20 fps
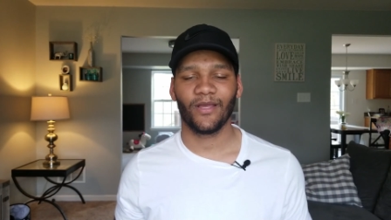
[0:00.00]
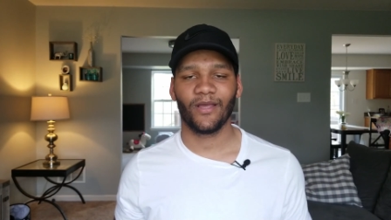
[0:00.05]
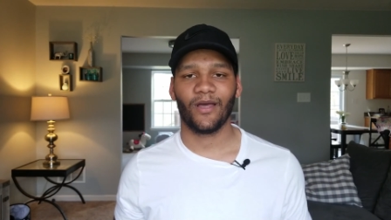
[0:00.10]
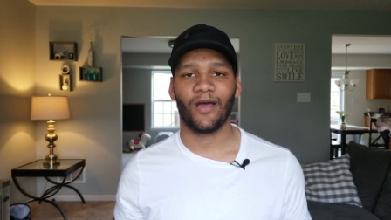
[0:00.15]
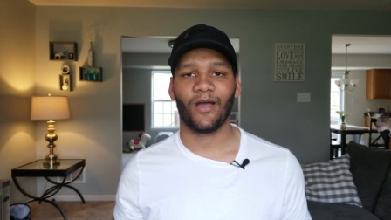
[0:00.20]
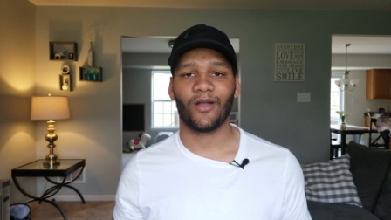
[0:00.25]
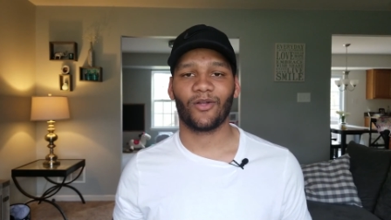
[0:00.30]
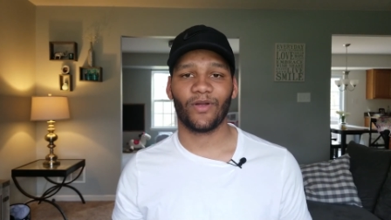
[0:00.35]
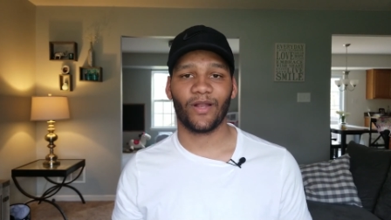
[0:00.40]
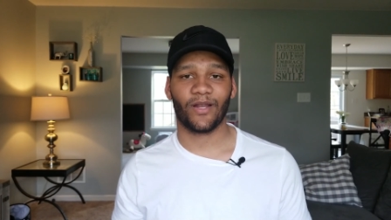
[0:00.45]

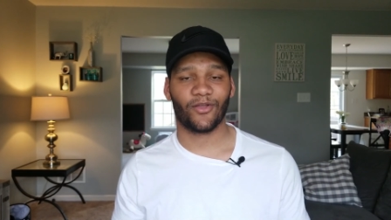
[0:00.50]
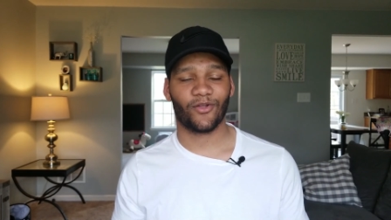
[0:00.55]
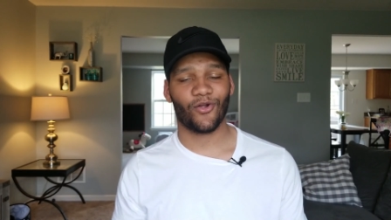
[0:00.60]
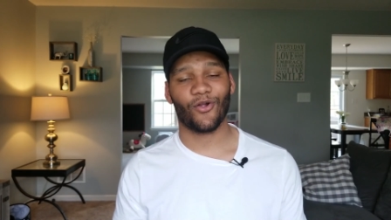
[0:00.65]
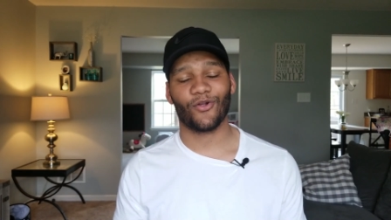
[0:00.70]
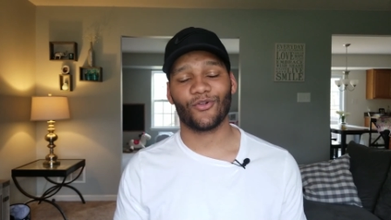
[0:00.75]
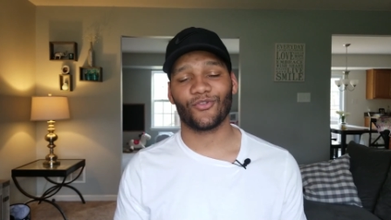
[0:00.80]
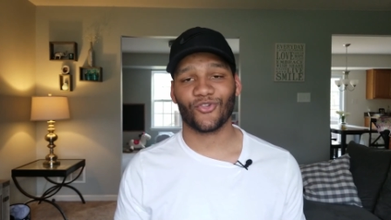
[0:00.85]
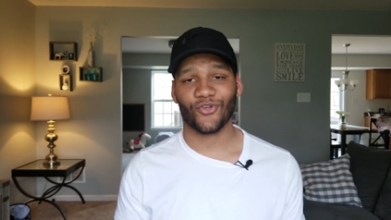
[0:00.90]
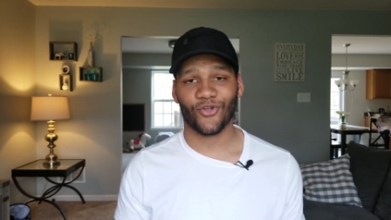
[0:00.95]
uh, credit
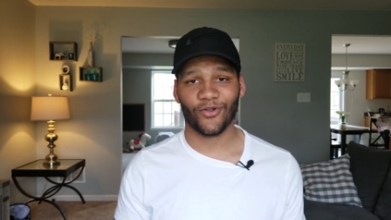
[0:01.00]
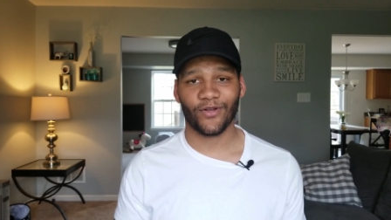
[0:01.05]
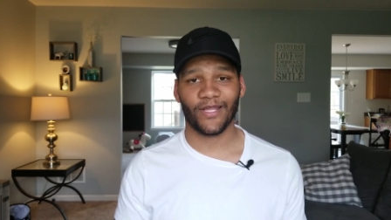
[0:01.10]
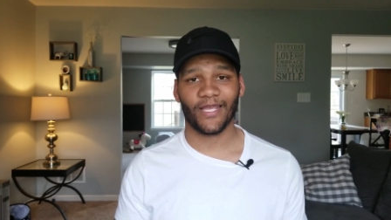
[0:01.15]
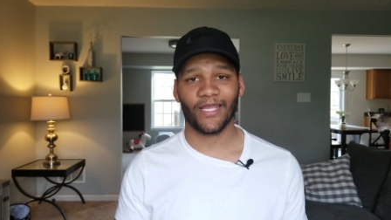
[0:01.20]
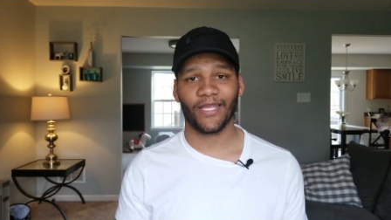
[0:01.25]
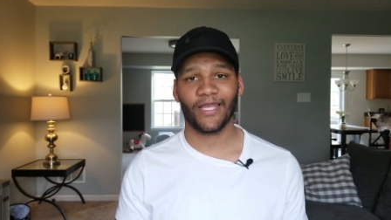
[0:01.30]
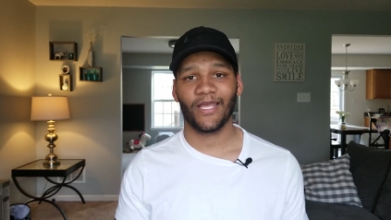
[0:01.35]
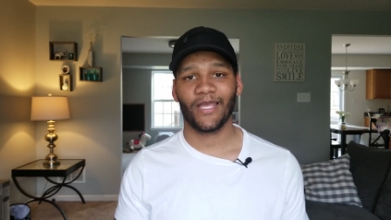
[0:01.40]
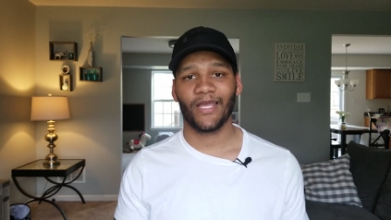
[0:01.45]
card
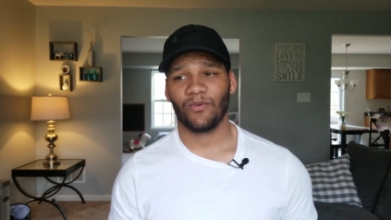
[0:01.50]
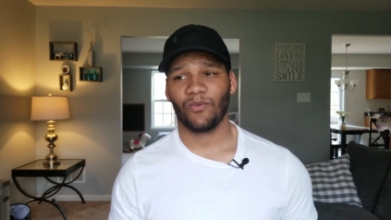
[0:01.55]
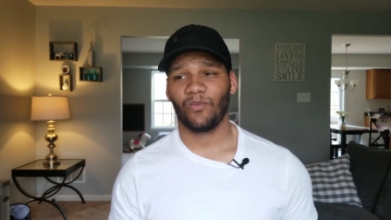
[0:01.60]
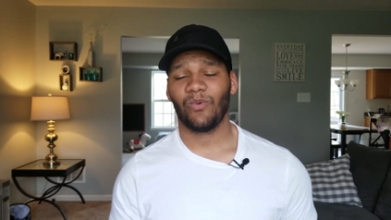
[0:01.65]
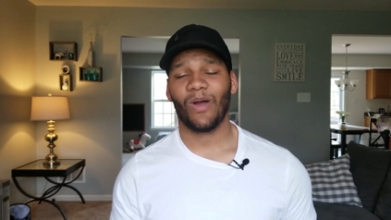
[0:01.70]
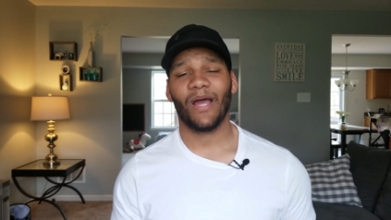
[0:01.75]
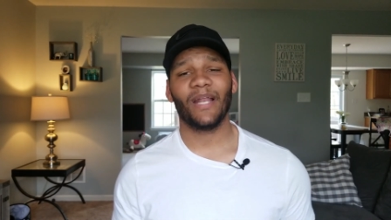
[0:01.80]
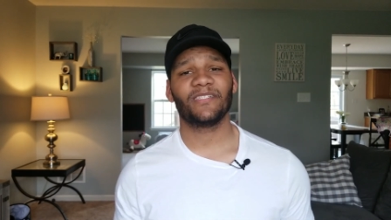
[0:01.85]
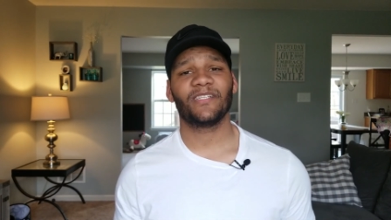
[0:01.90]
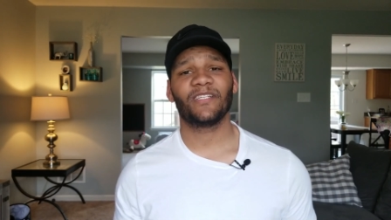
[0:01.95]
churning.
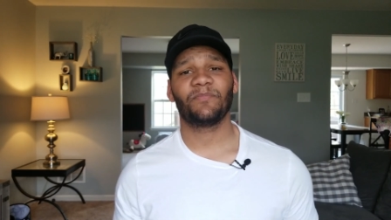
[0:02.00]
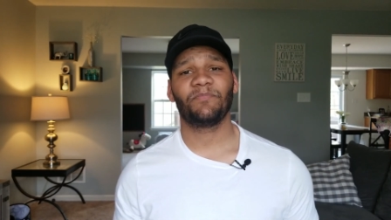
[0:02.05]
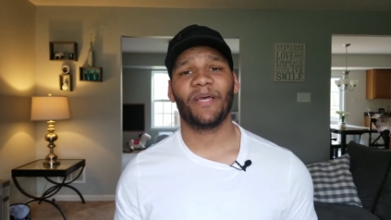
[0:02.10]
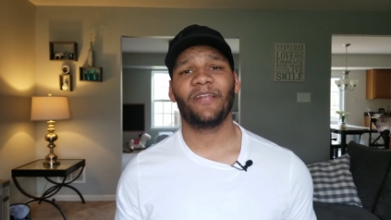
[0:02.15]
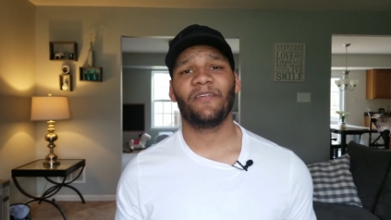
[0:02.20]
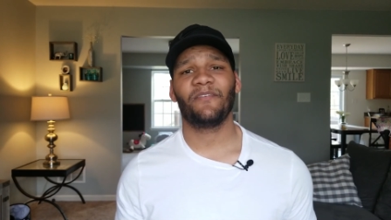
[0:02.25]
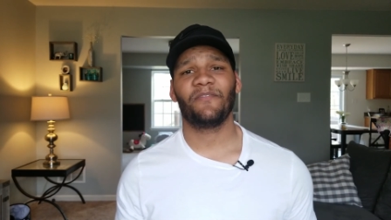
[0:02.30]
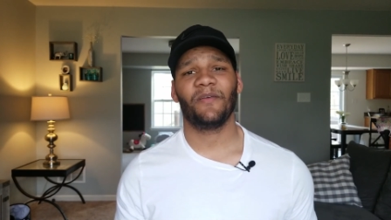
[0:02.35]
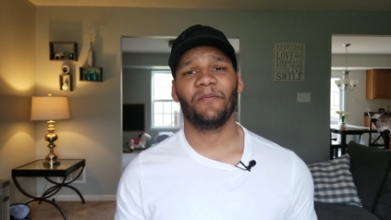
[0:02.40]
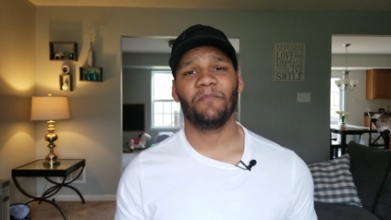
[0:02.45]
Why does this
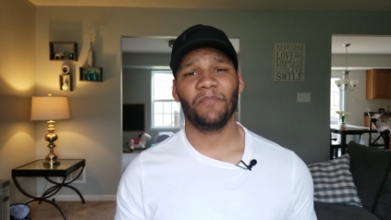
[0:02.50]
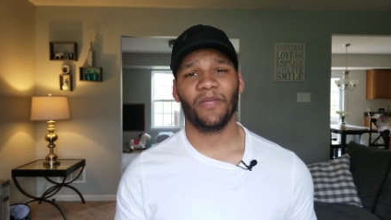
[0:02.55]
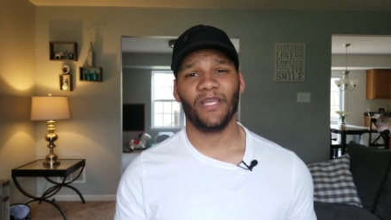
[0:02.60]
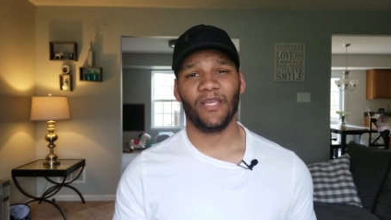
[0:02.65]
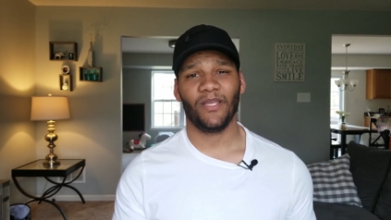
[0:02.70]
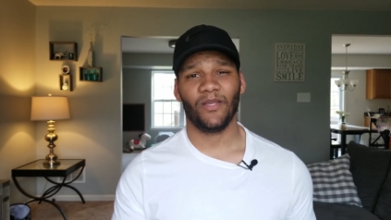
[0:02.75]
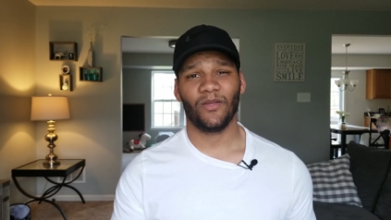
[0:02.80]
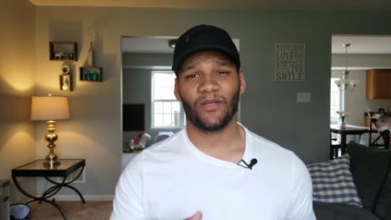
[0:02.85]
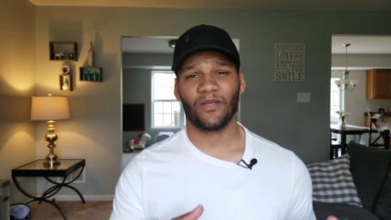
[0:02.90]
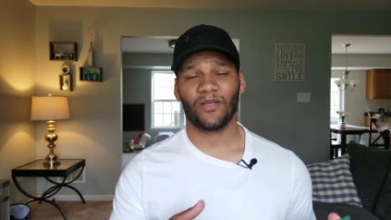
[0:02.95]
benefit
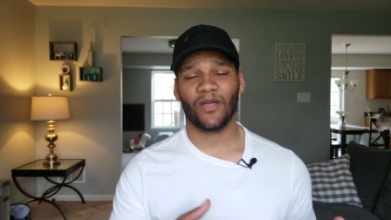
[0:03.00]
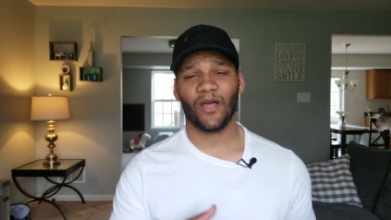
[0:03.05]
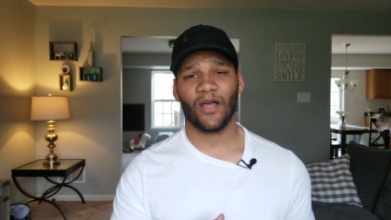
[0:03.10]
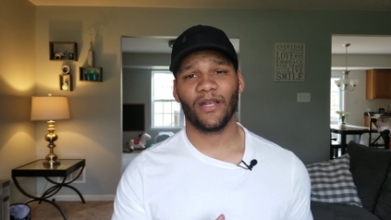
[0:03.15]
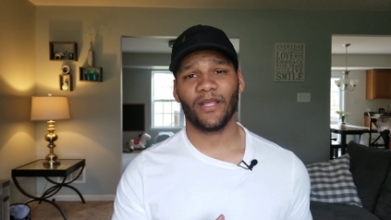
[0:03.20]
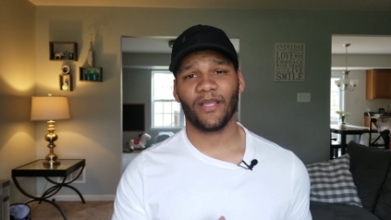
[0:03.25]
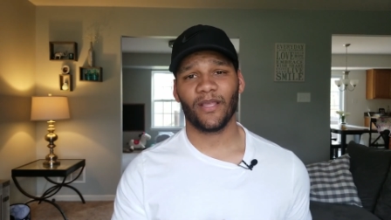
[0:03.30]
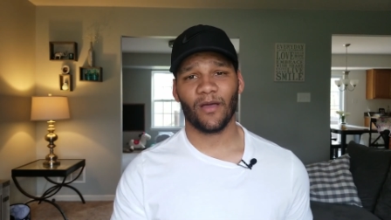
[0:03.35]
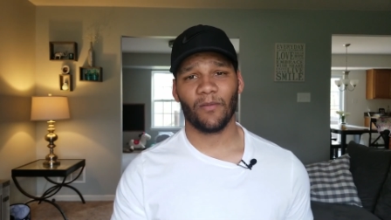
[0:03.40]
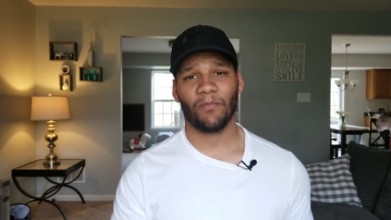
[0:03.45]
me
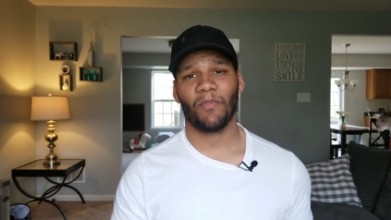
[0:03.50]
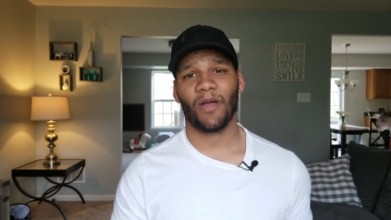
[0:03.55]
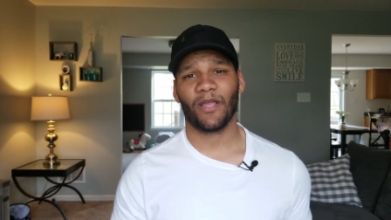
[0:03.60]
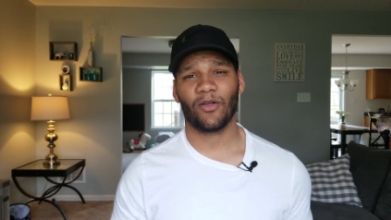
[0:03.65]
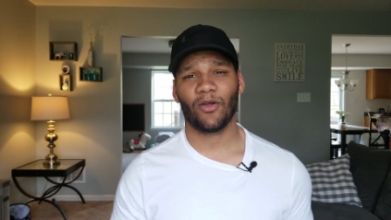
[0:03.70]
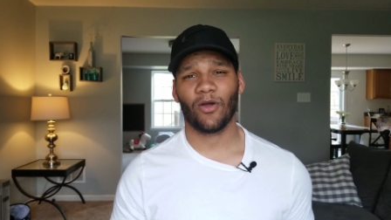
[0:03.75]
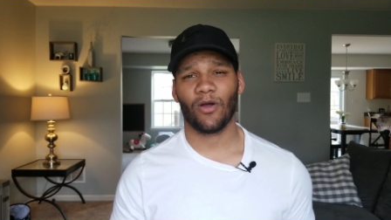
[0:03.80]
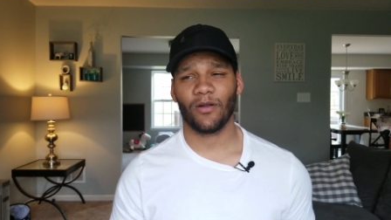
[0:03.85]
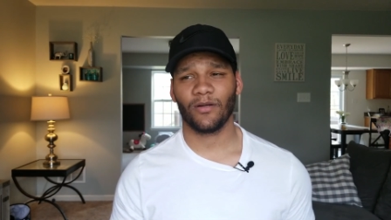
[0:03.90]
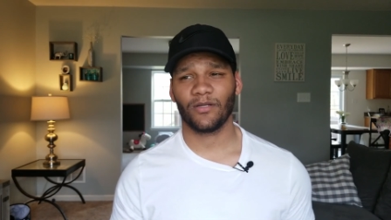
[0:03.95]
cutting up my
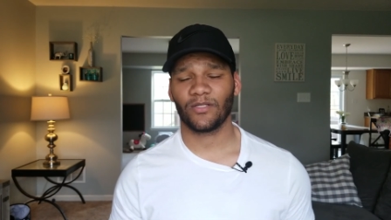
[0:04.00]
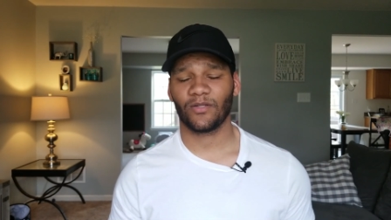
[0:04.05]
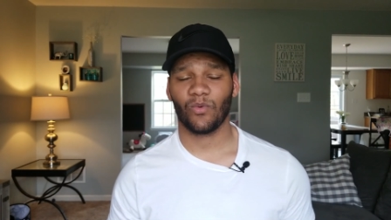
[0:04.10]
cards?